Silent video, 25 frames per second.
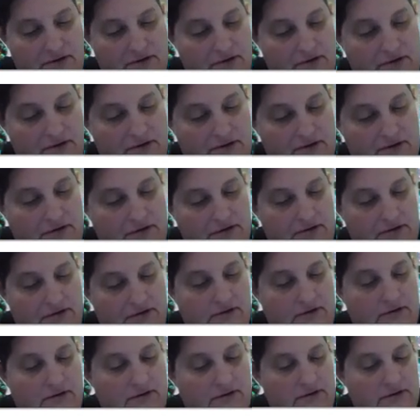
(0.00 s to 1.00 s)

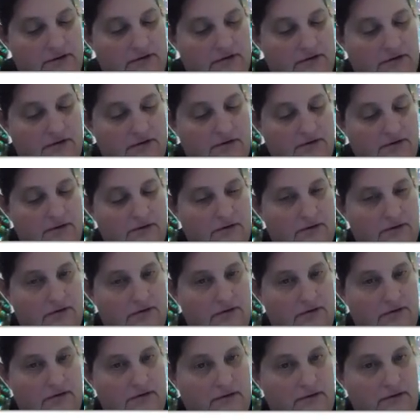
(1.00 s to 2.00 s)

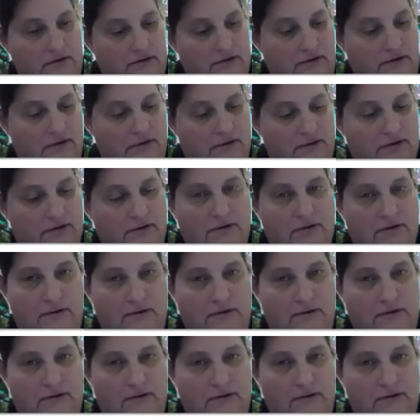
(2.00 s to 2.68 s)
Nobody speaks.